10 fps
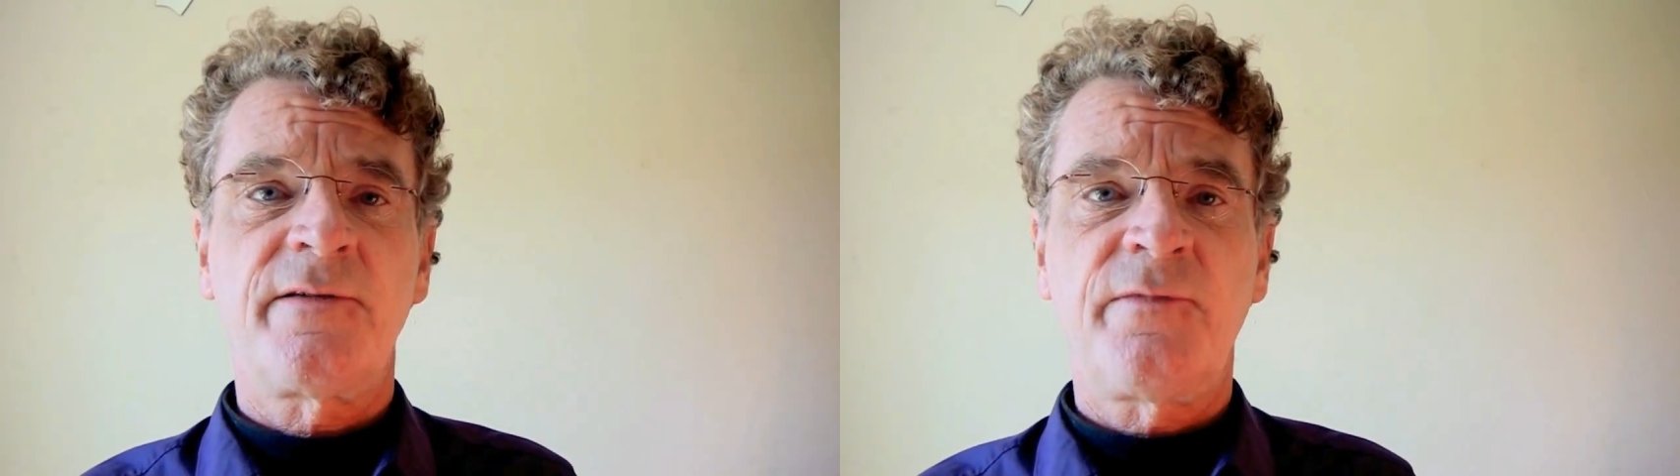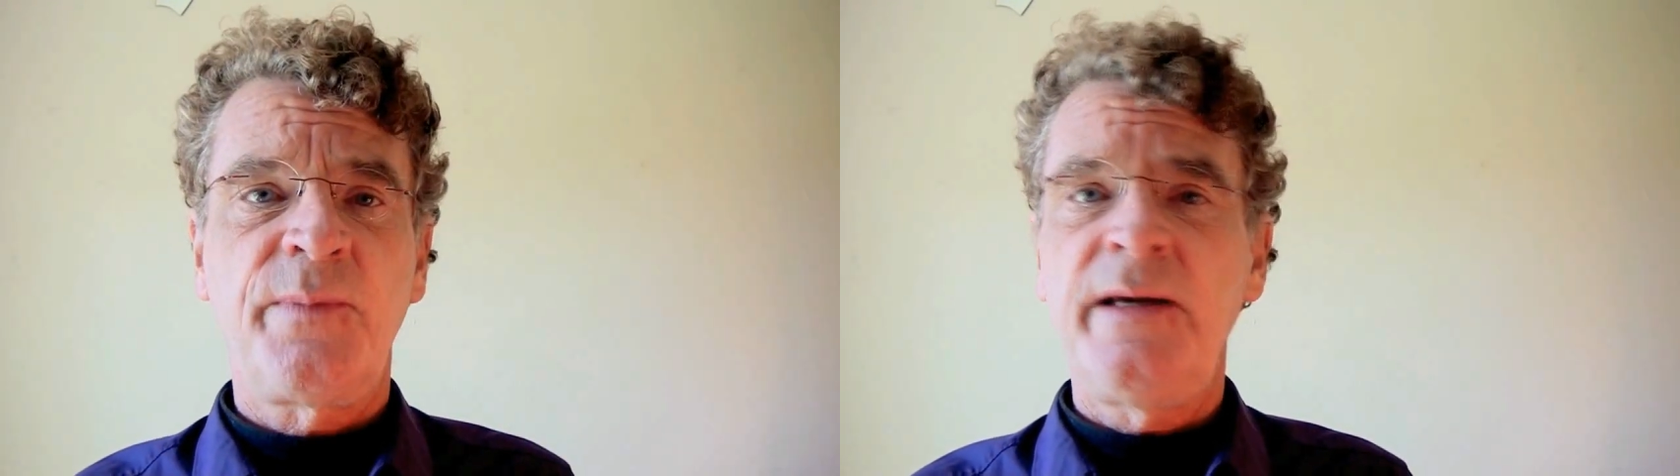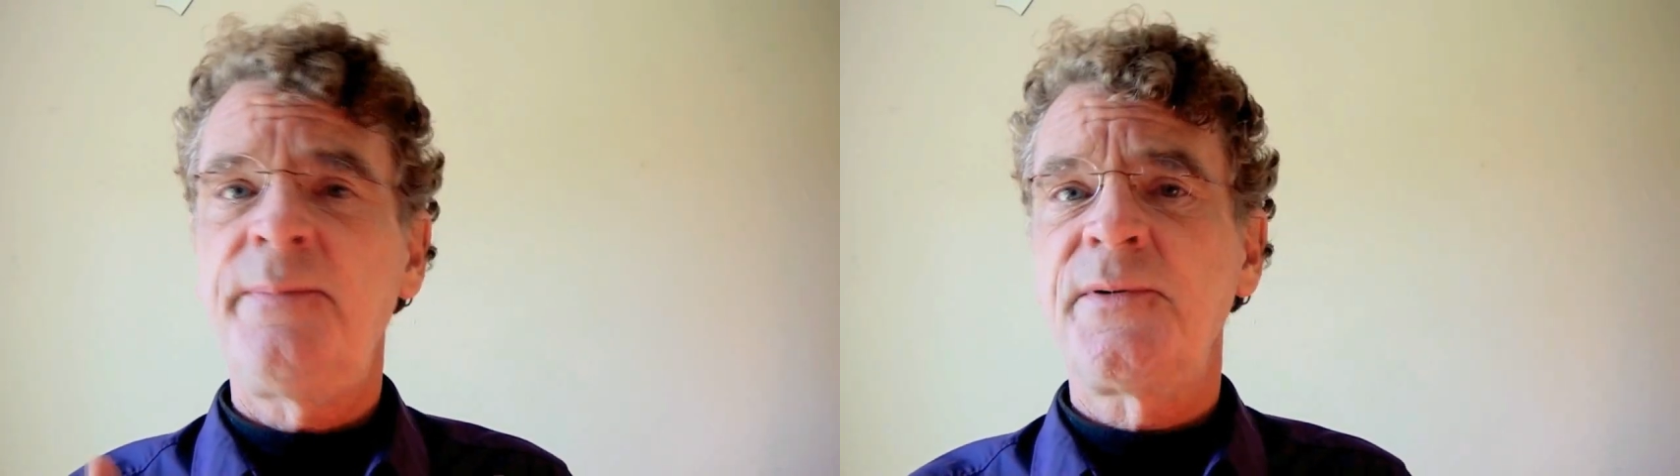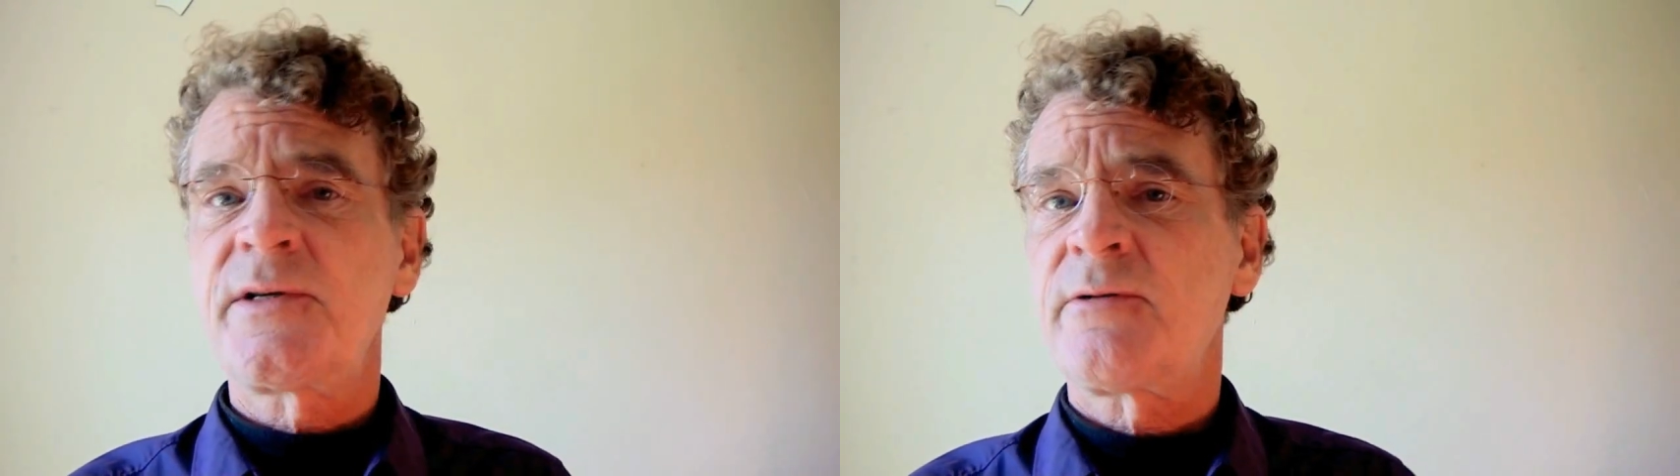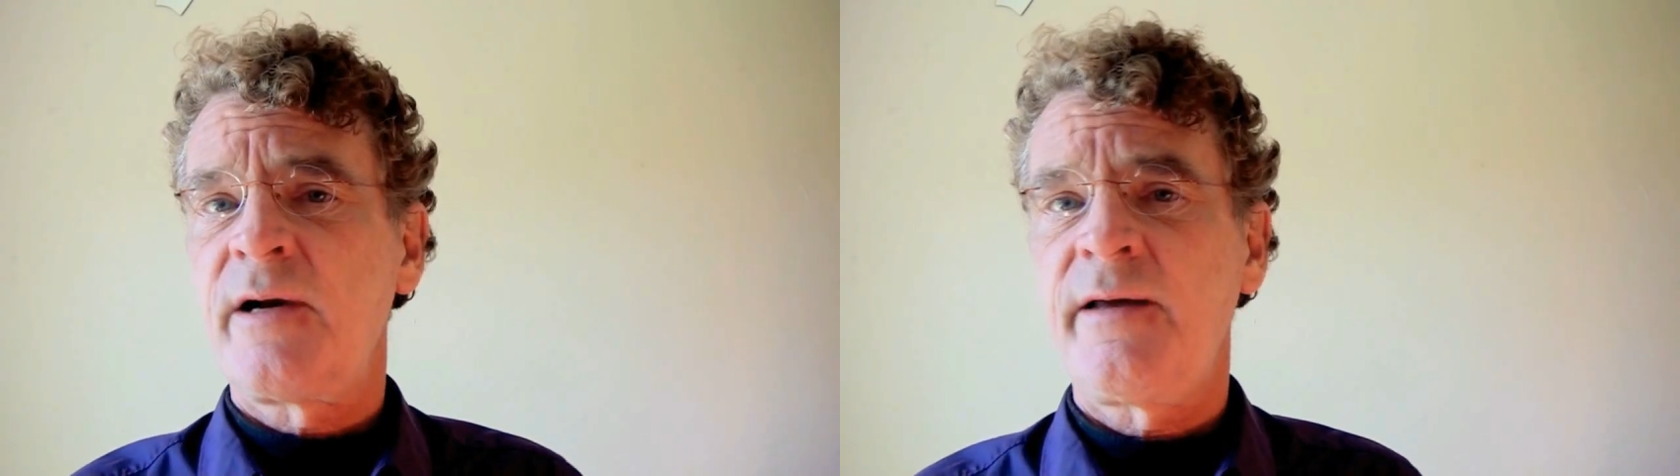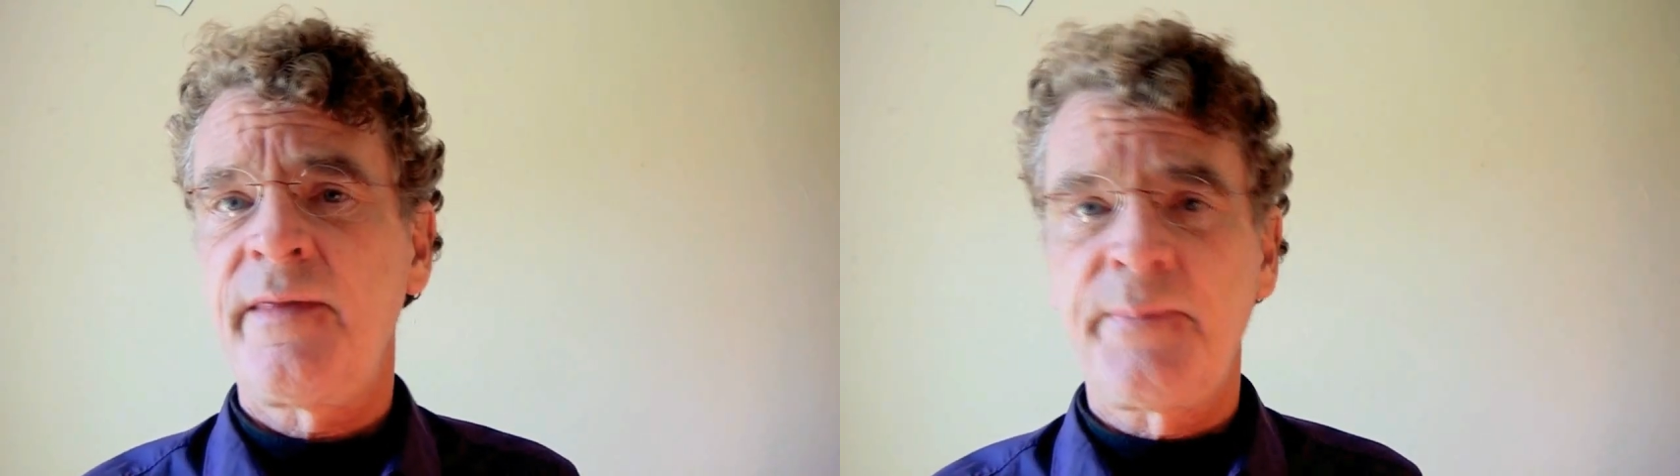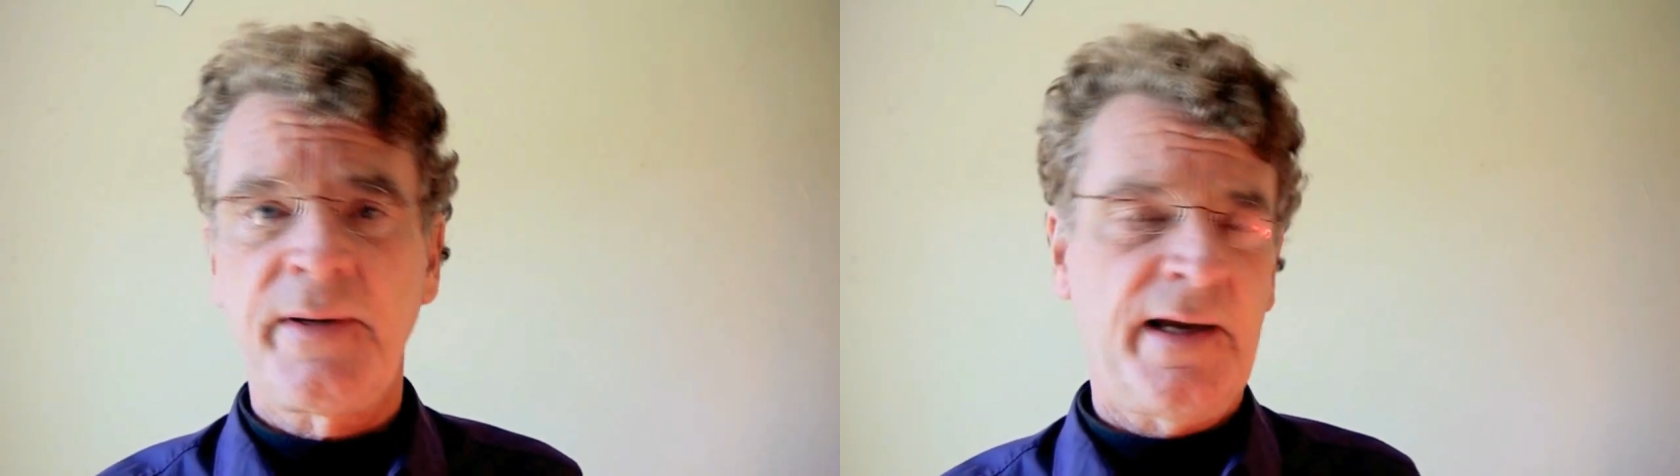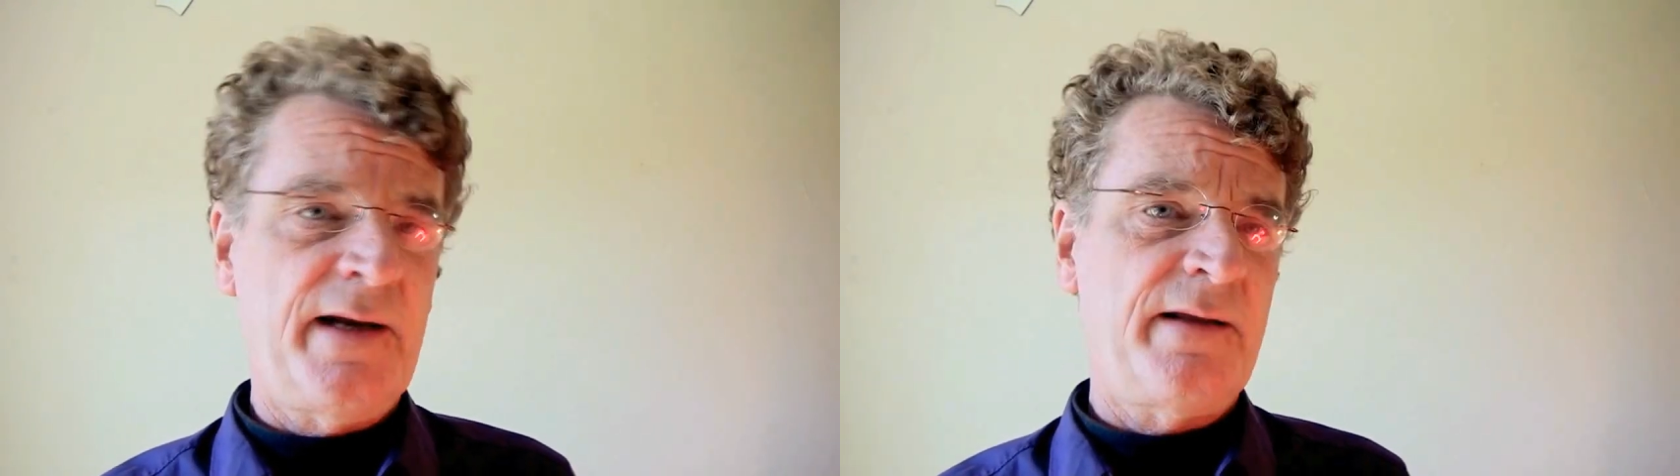of peoples around the
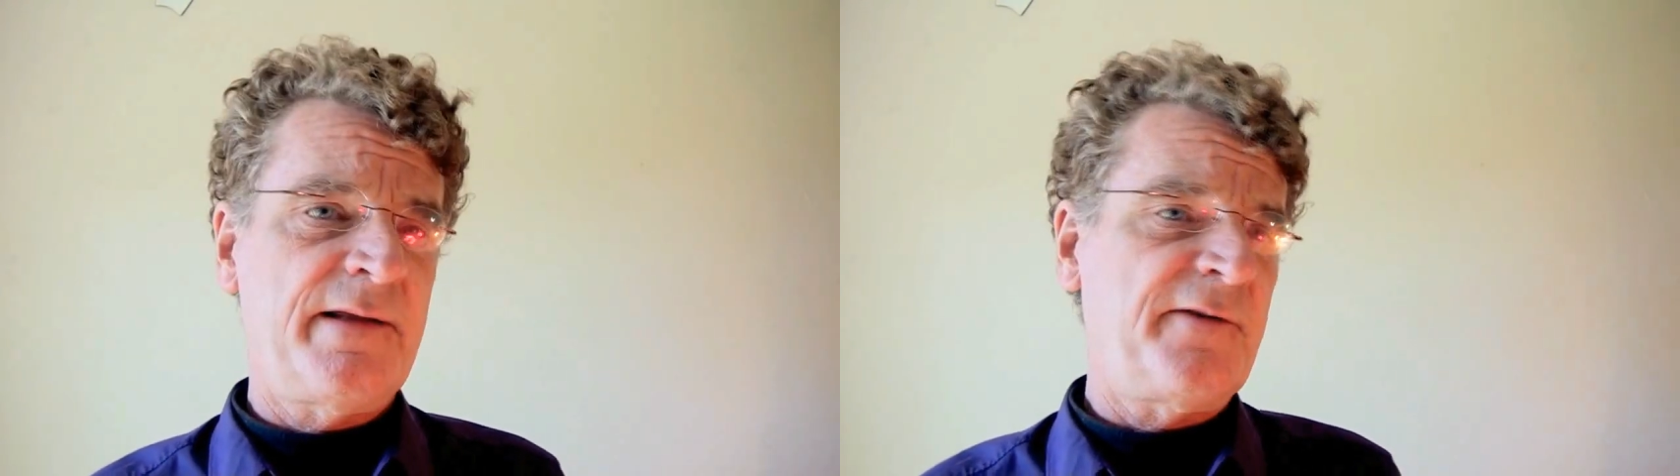planet,